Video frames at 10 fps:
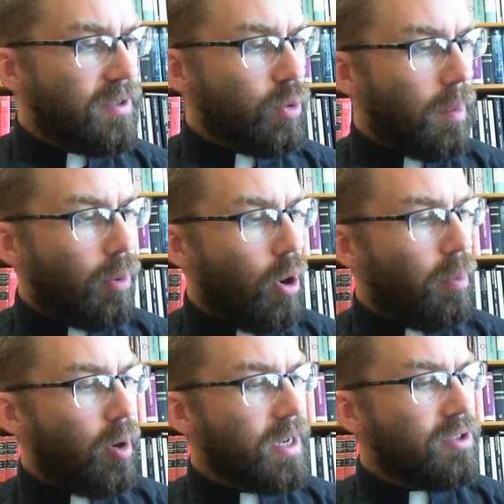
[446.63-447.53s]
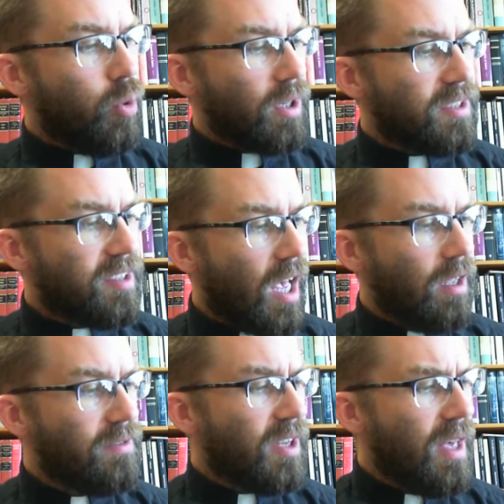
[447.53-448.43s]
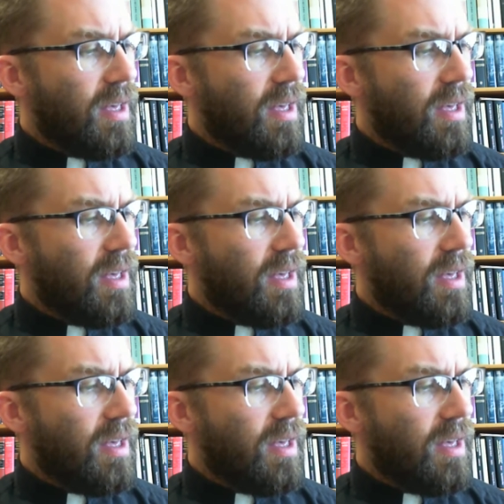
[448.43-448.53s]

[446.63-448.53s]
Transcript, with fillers: and to appropriate it to ourselves,